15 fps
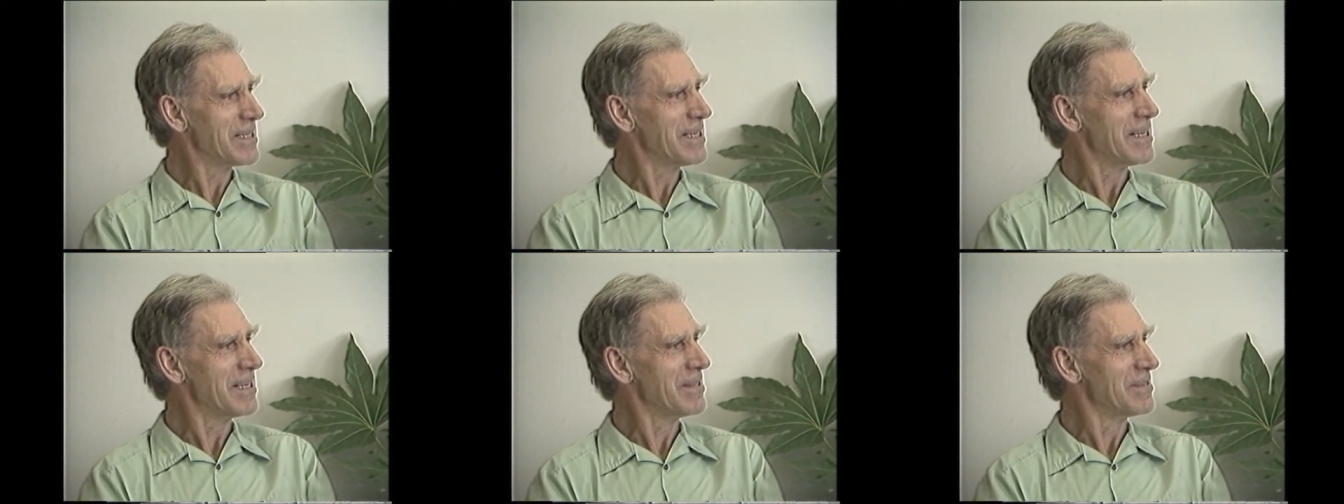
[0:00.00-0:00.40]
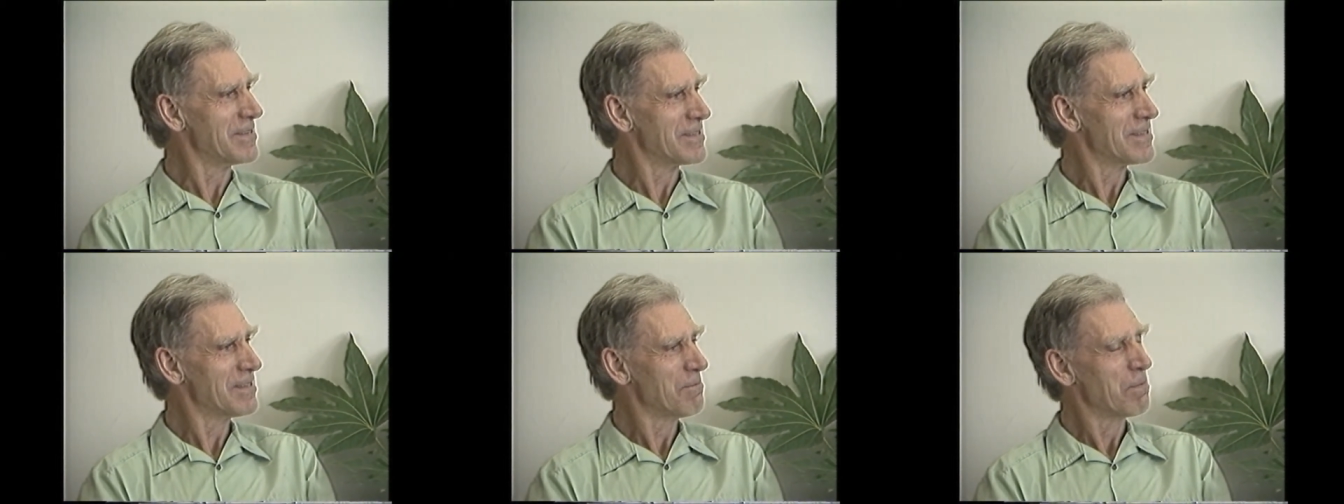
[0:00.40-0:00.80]

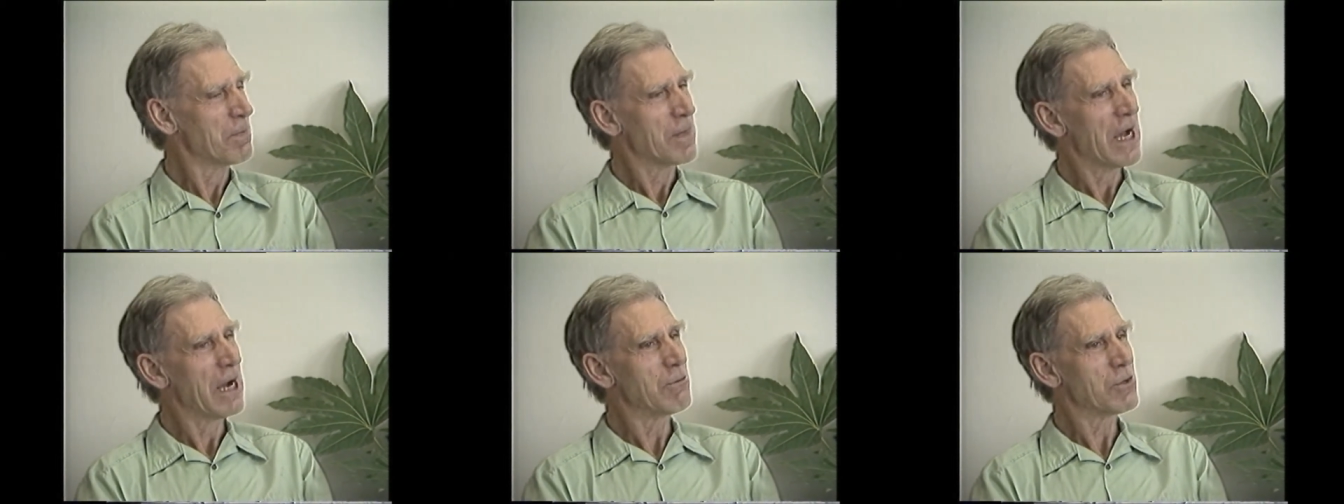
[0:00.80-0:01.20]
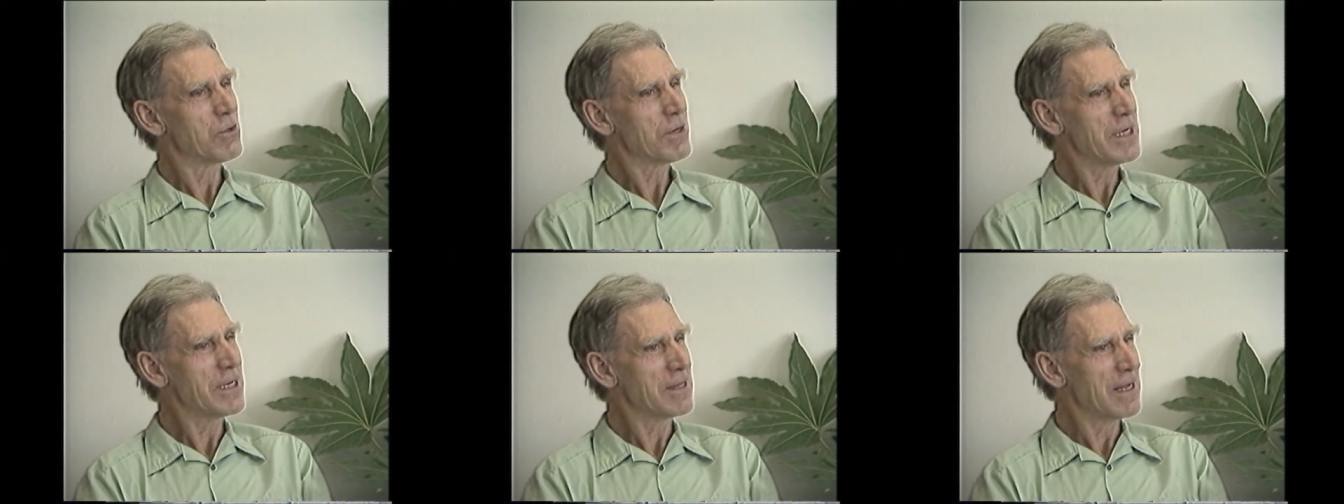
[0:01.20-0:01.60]
teens, I was
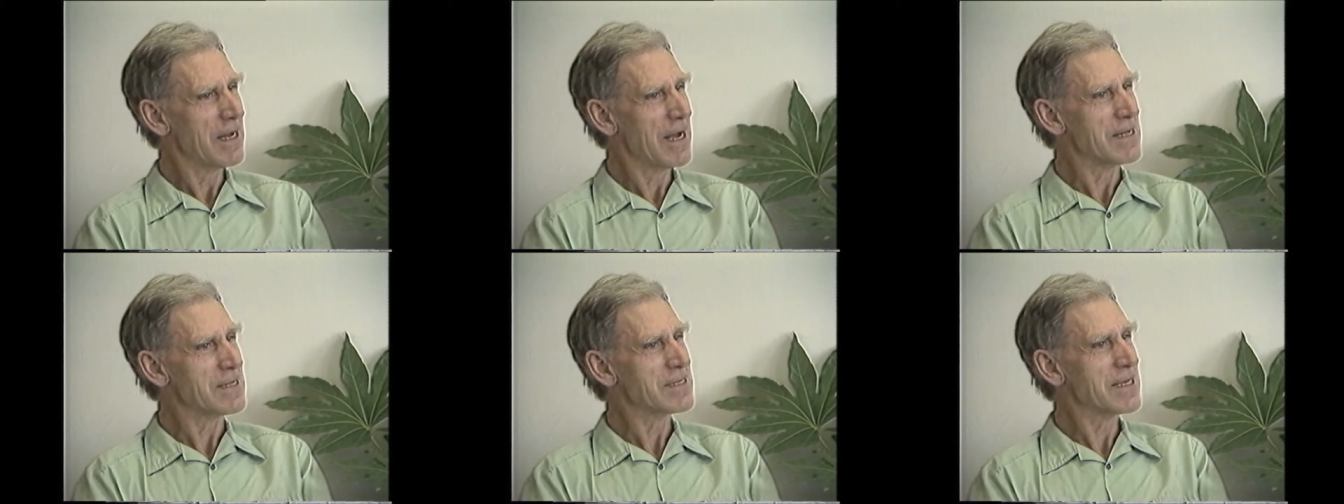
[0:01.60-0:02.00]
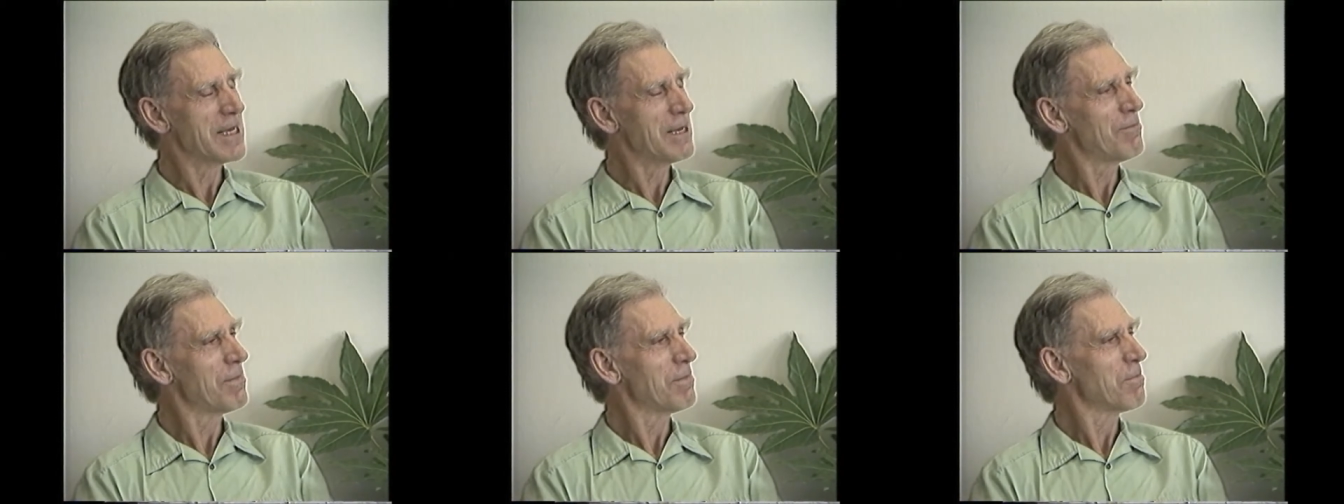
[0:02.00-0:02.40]
looking at the
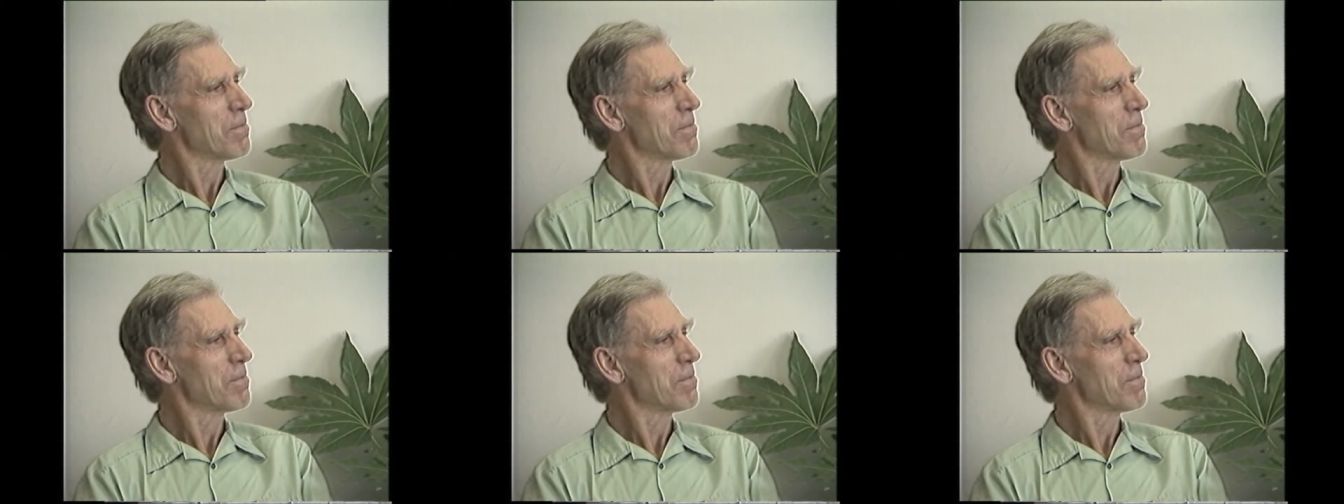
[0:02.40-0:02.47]
landscape.